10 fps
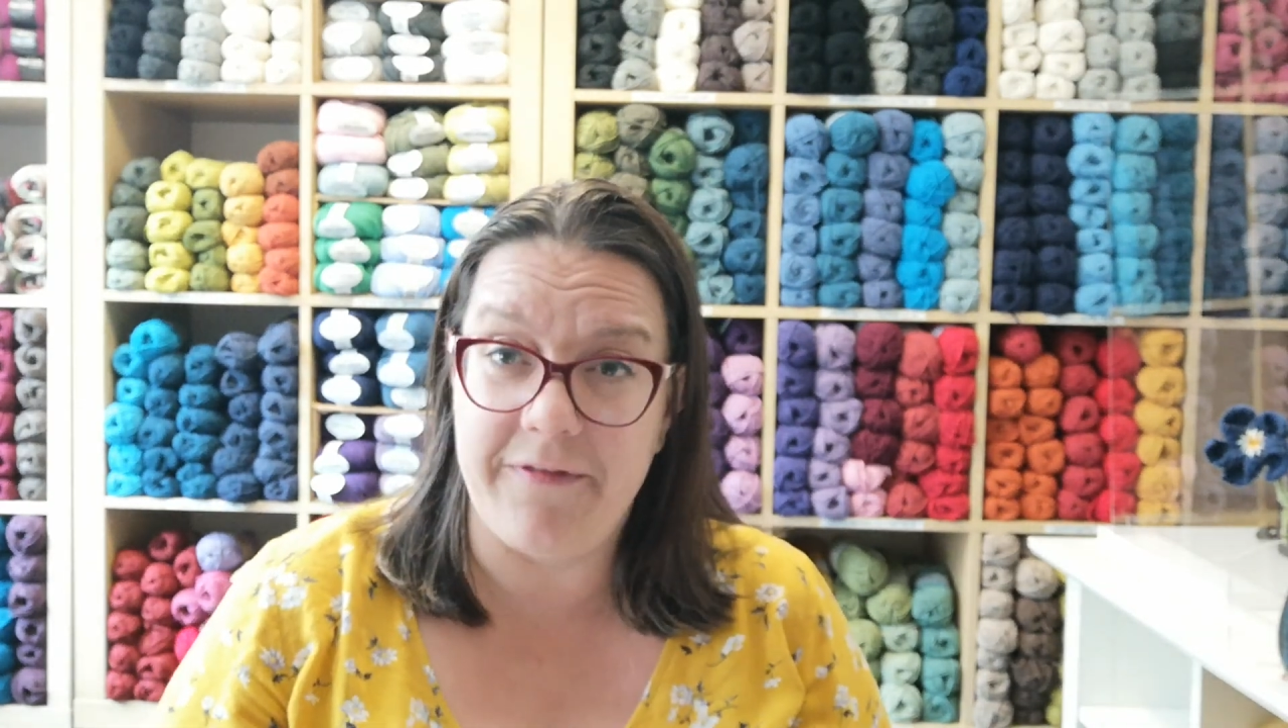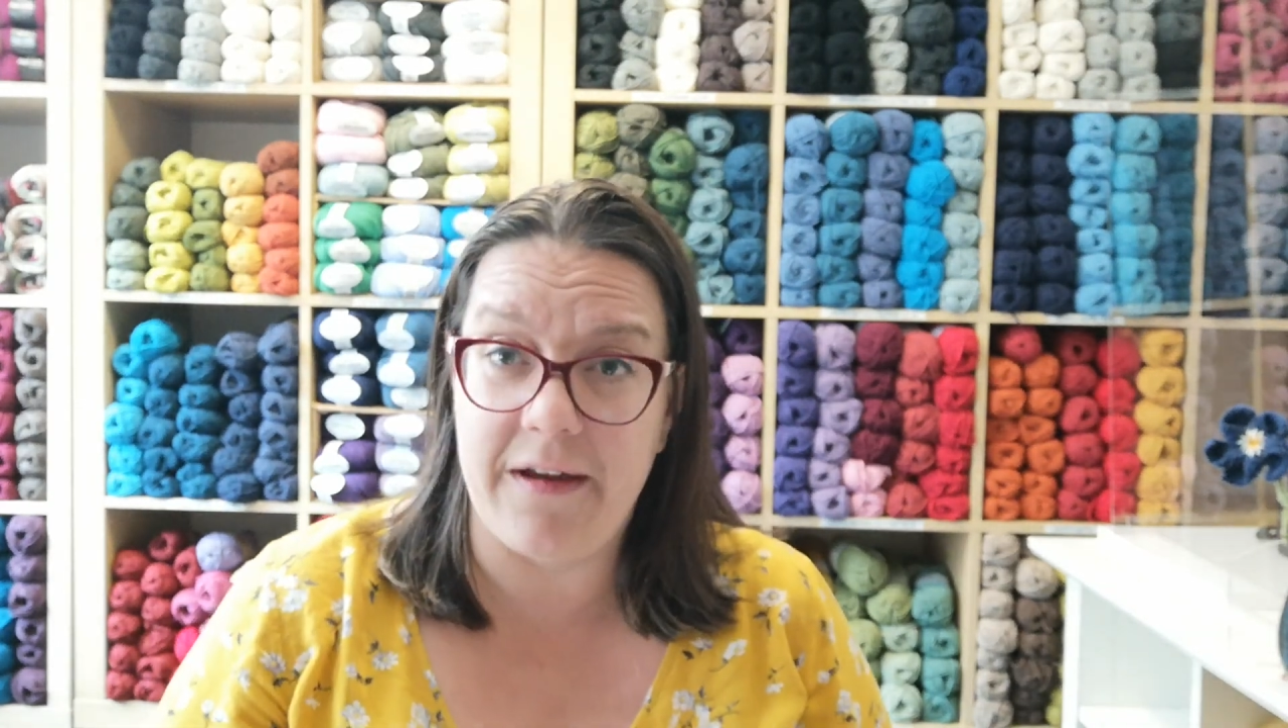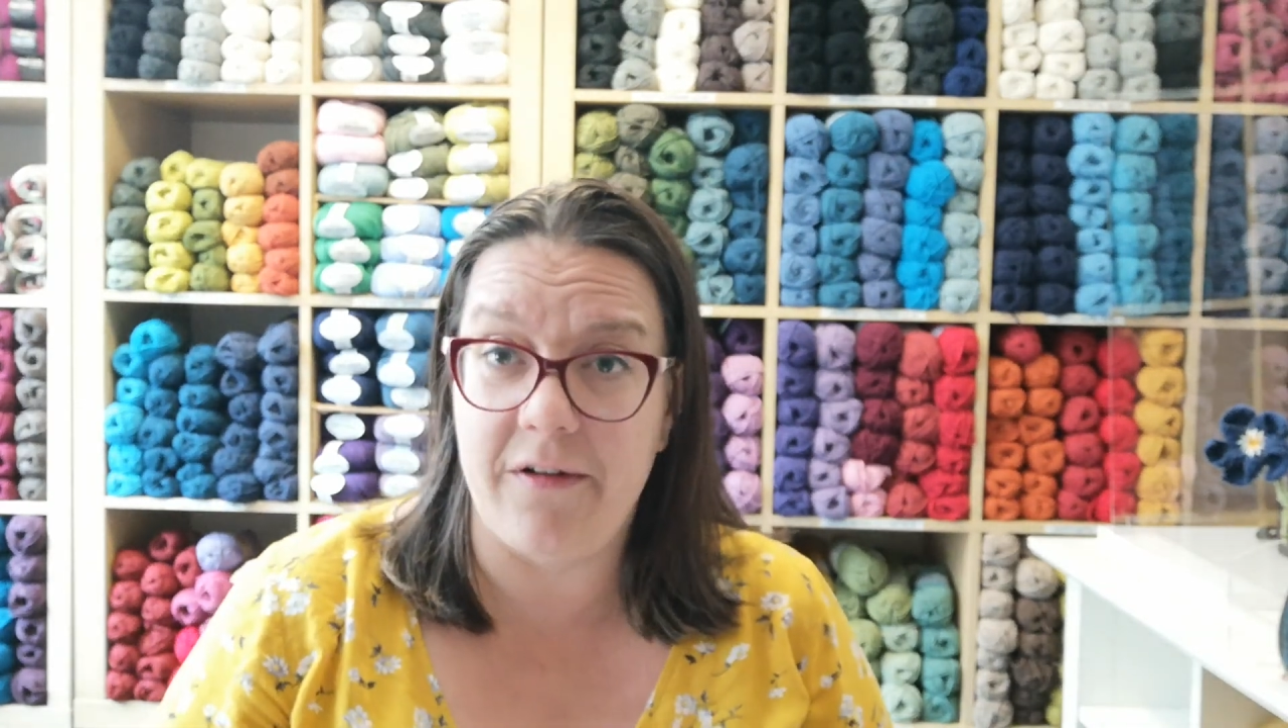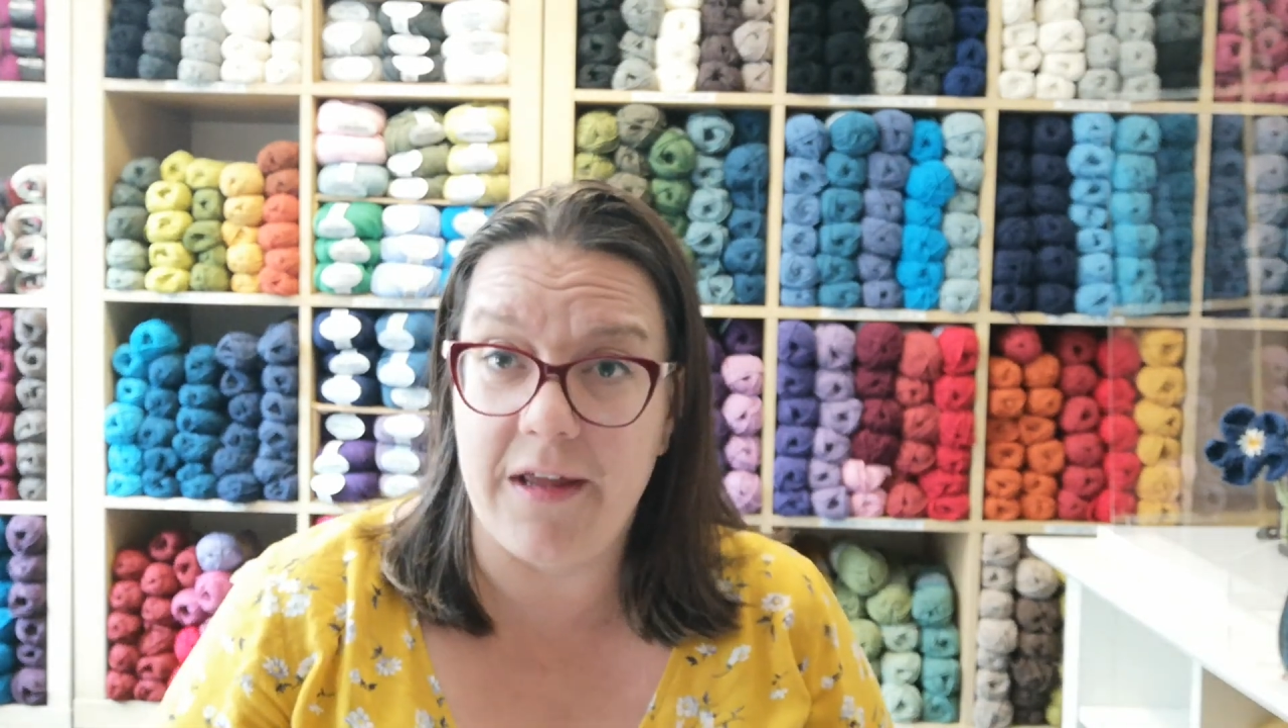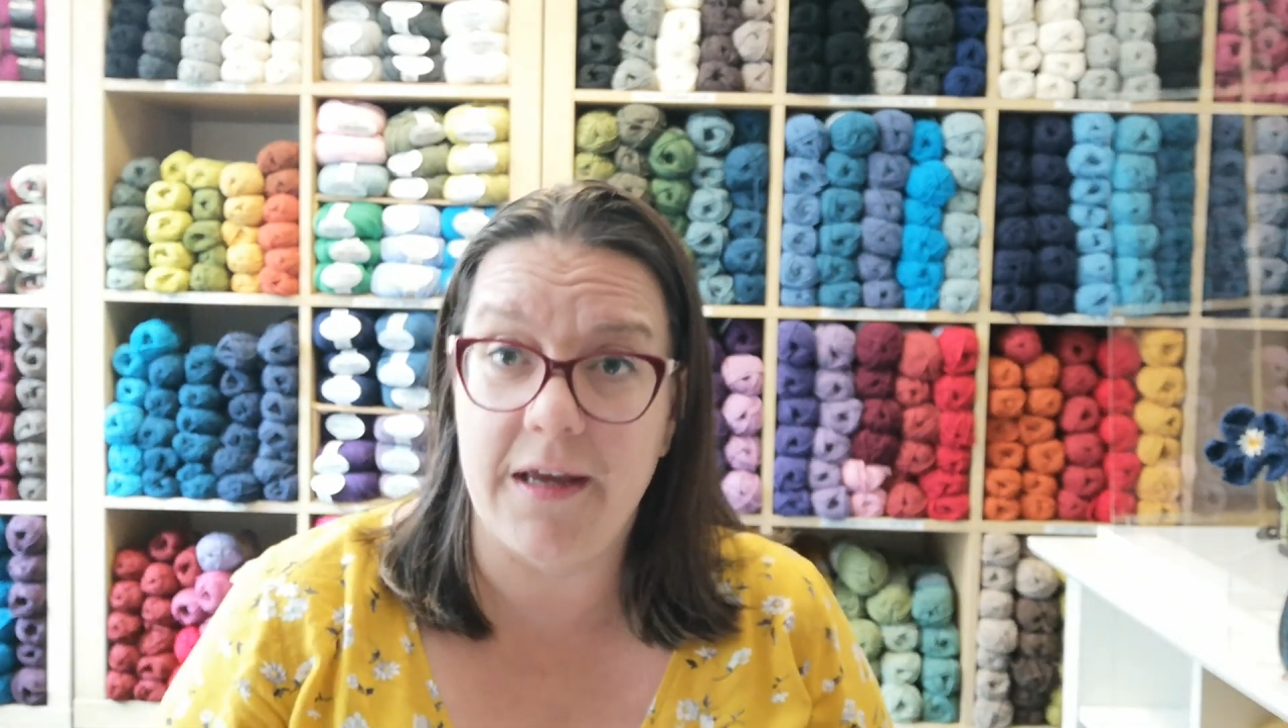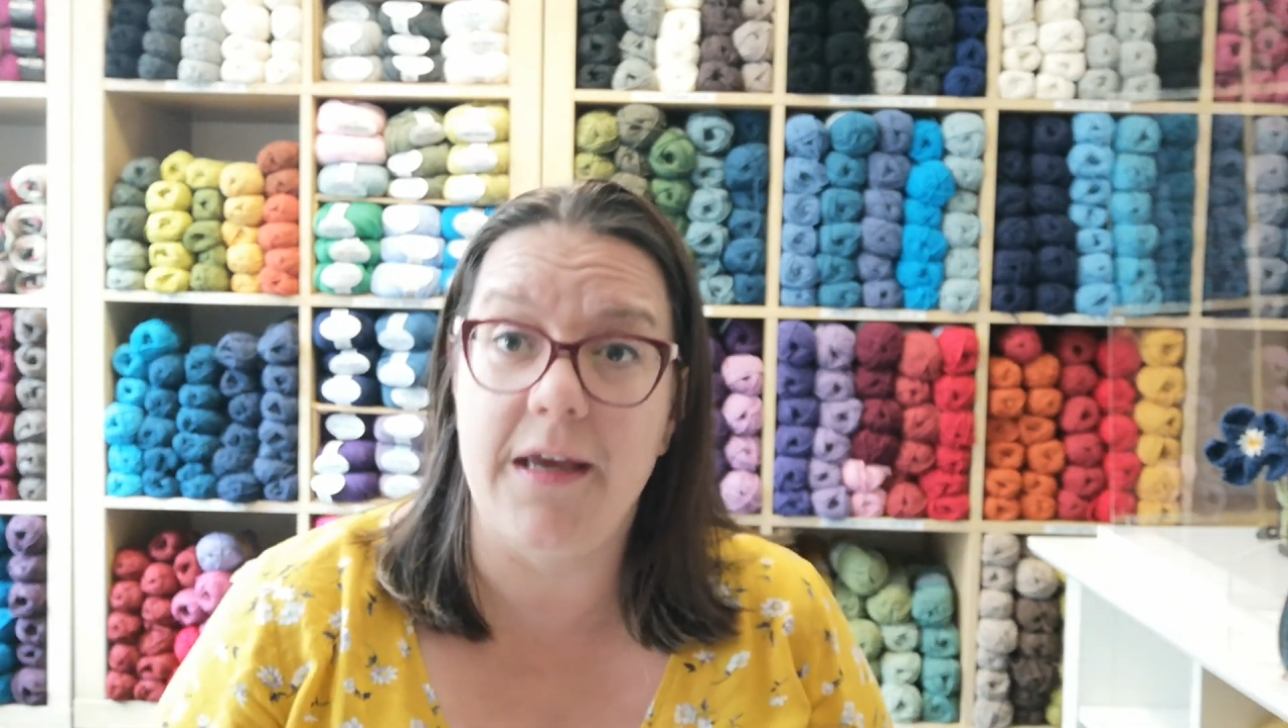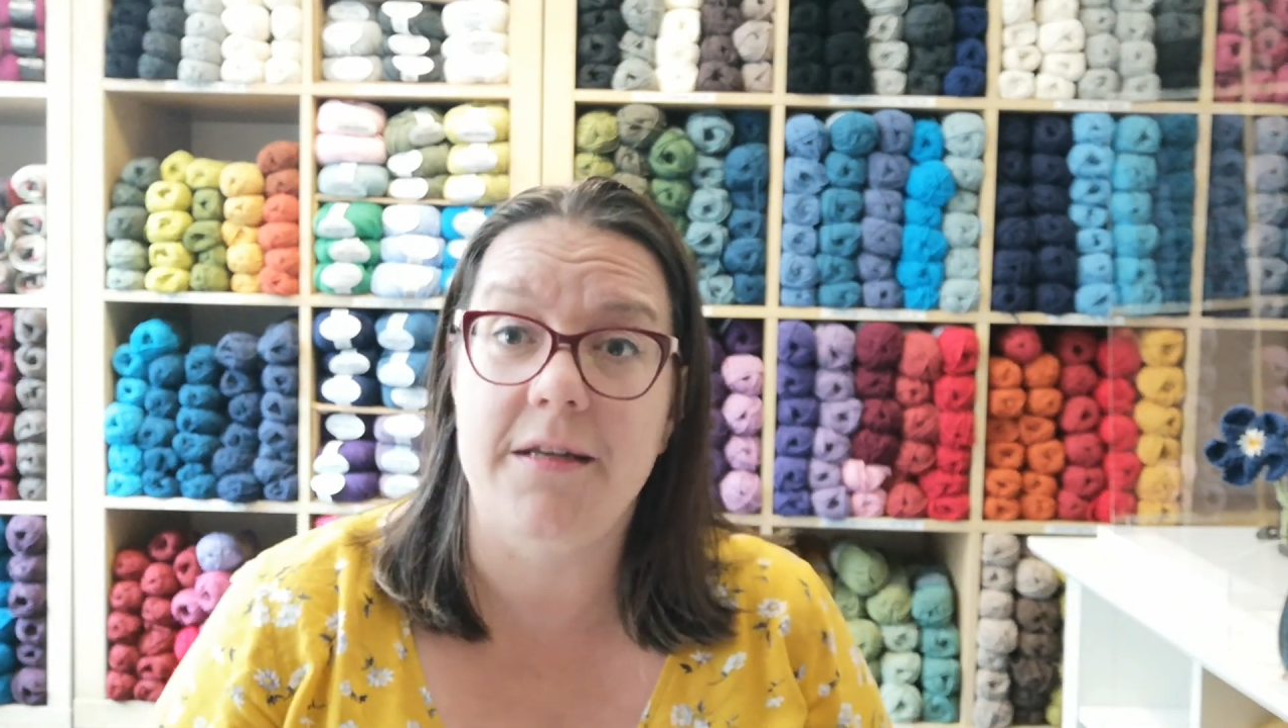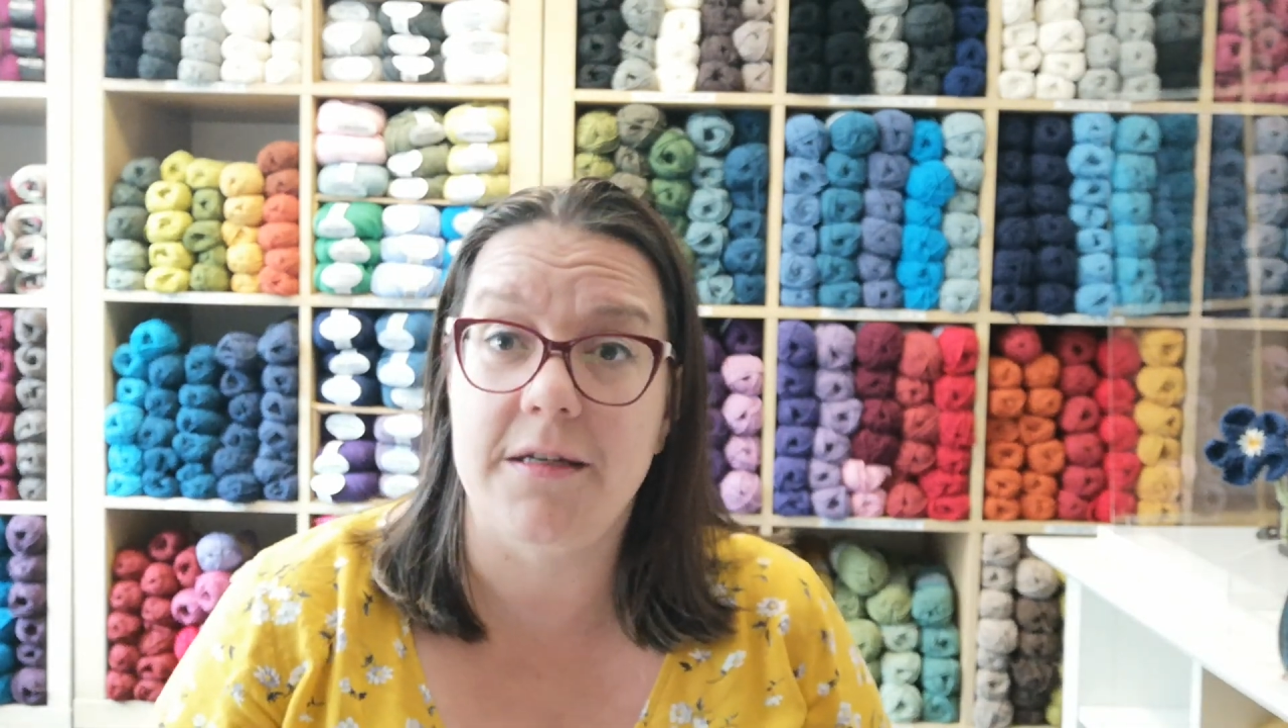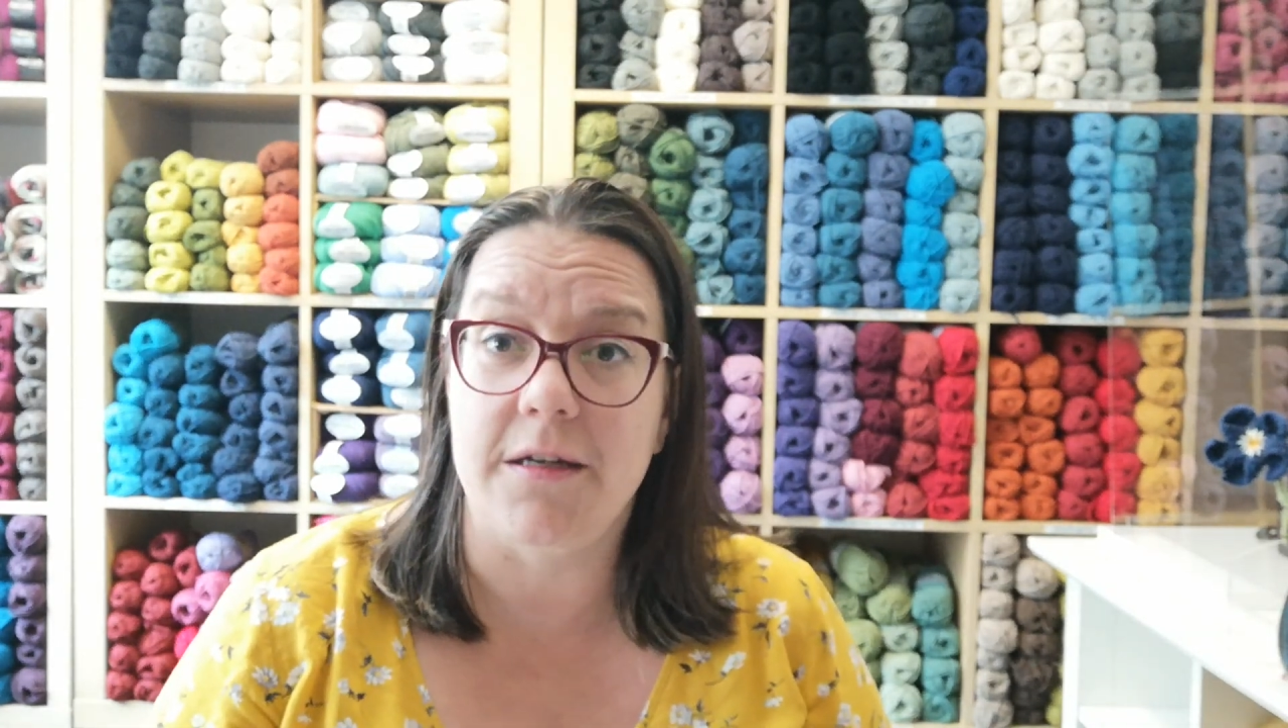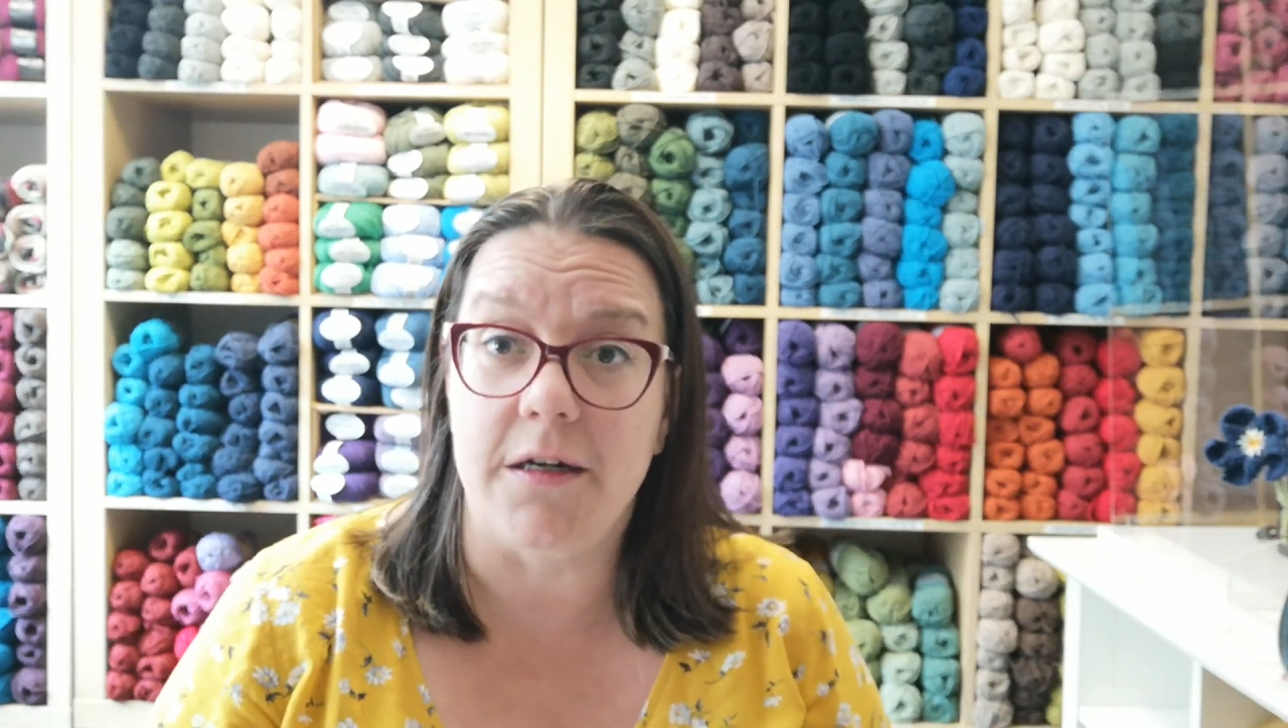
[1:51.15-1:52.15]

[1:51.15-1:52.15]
variegated